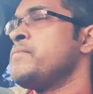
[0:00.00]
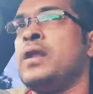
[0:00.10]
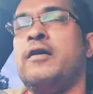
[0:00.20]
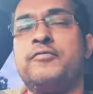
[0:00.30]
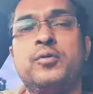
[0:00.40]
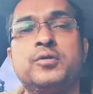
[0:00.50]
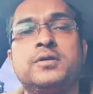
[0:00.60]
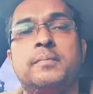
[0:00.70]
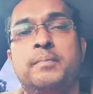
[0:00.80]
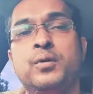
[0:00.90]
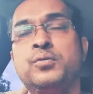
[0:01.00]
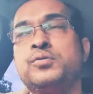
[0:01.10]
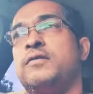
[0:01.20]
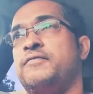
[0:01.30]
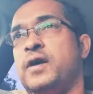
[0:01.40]
Of course, the bulls
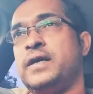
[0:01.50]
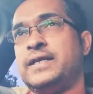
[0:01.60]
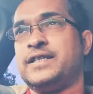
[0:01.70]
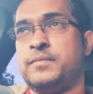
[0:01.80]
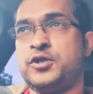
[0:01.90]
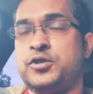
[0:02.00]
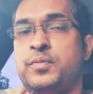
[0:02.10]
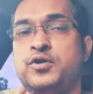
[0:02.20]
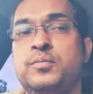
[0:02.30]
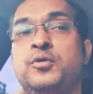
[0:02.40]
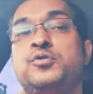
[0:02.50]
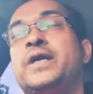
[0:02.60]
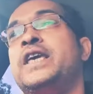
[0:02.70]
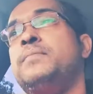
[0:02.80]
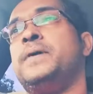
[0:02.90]
are fighting as much as possible to
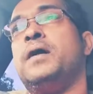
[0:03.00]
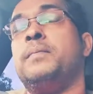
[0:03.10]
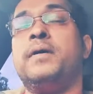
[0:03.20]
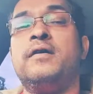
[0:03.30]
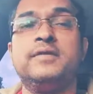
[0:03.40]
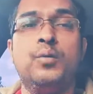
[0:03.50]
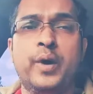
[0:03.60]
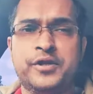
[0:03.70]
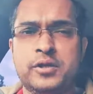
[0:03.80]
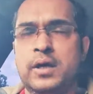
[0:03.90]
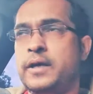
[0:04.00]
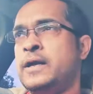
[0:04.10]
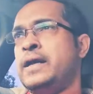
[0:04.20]
keep it above the wedge line.